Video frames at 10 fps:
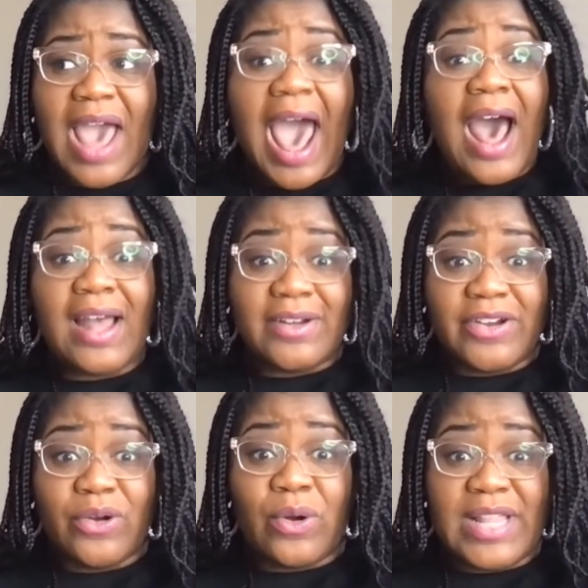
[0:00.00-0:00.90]

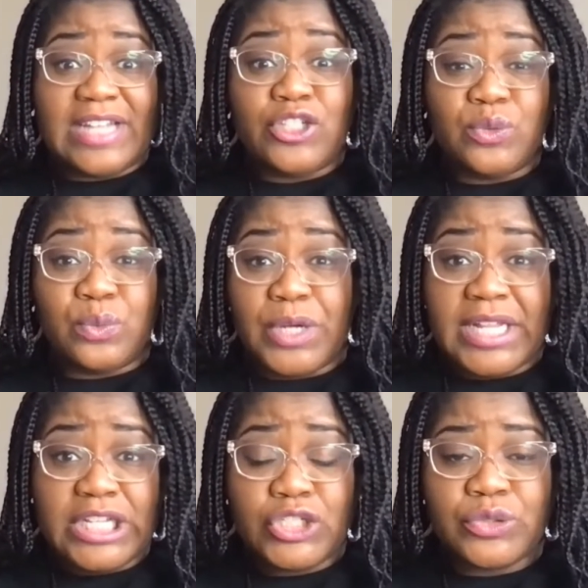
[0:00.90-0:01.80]
honor or that you
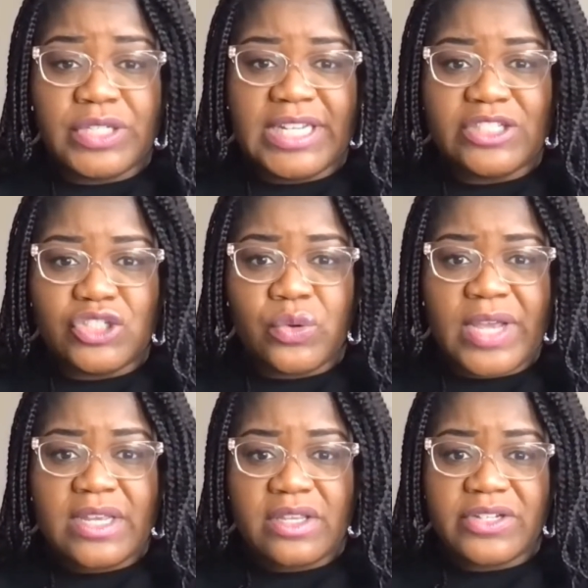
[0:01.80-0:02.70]
really truly
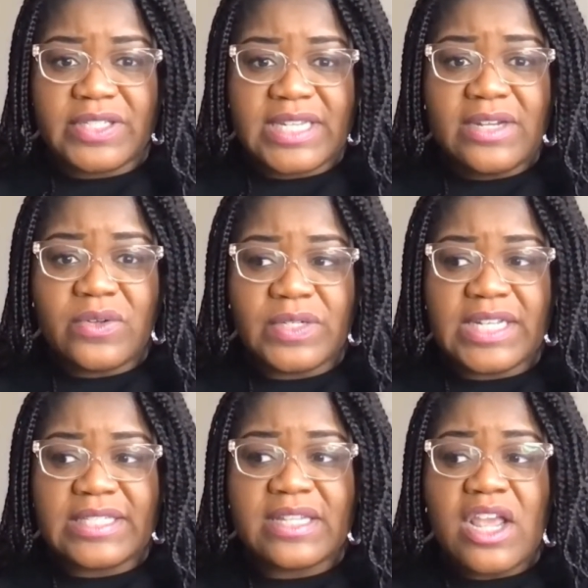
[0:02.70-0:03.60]
enjoy in your
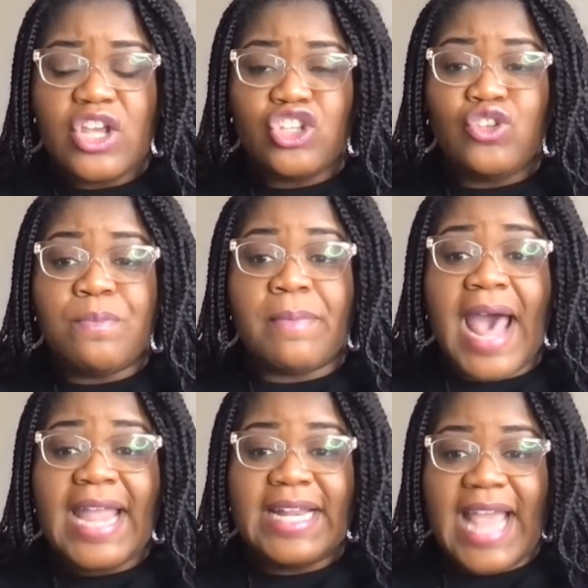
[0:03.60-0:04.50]
singleness you
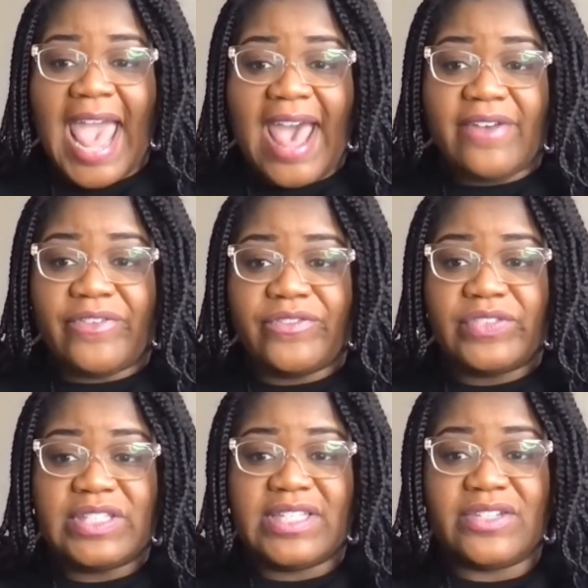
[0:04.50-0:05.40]
might have
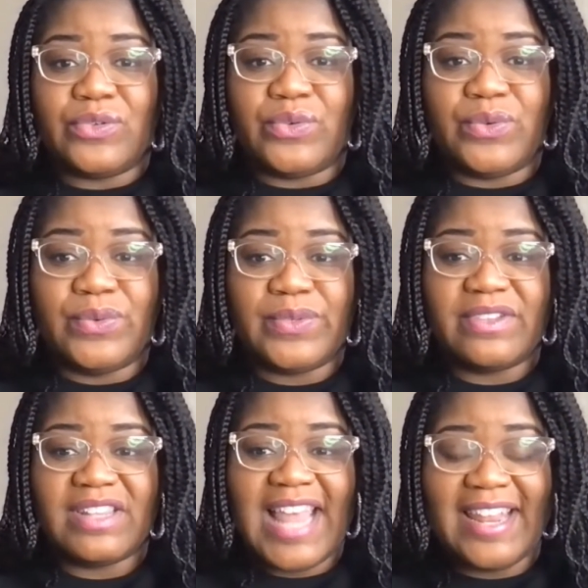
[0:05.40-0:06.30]
to
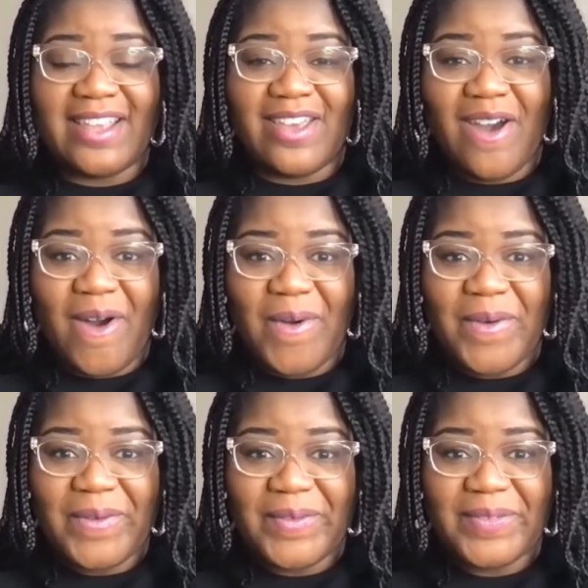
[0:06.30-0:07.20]
let it go
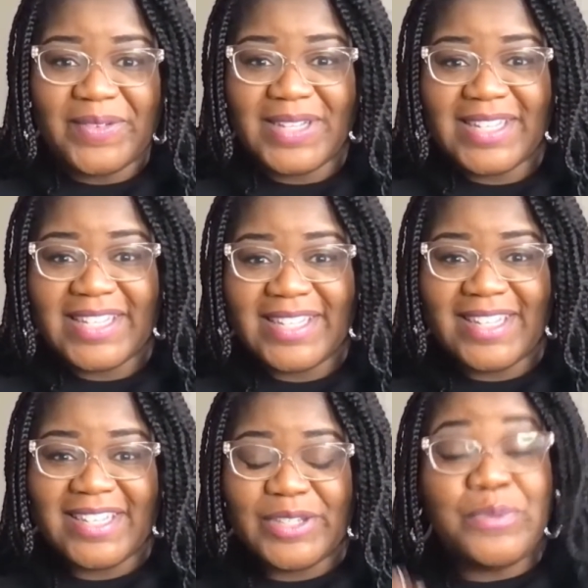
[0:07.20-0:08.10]

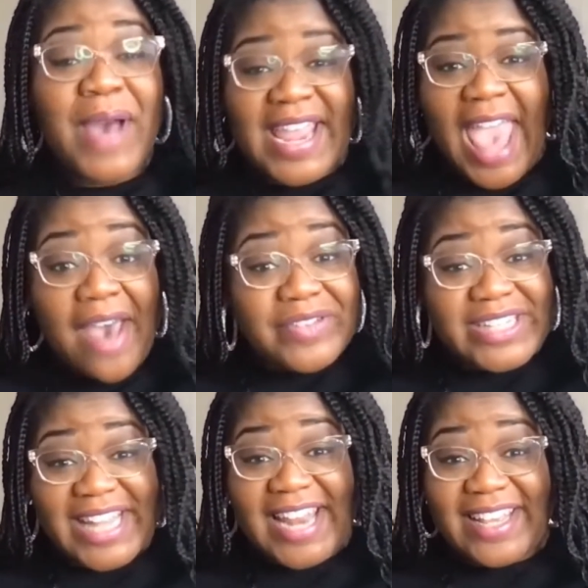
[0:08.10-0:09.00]
you might have
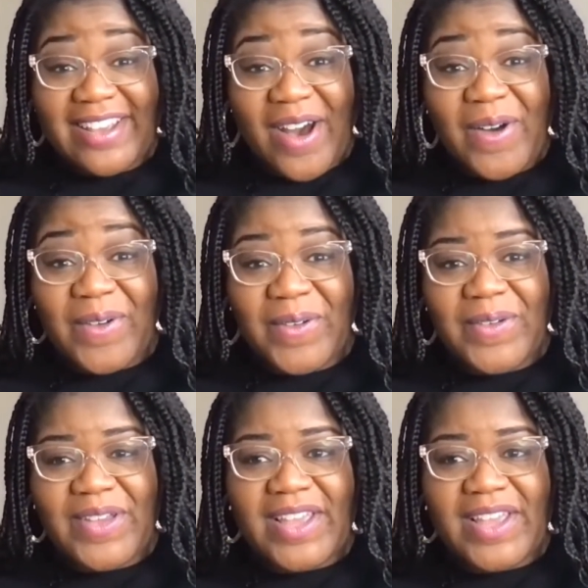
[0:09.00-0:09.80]
to let it go